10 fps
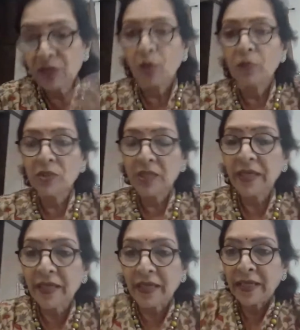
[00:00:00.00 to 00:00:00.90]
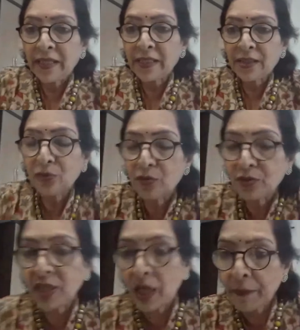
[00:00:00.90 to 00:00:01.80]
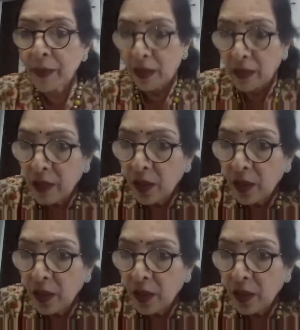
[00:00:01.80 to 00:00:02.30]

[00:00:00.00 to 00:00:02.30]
almost like an ISO chapa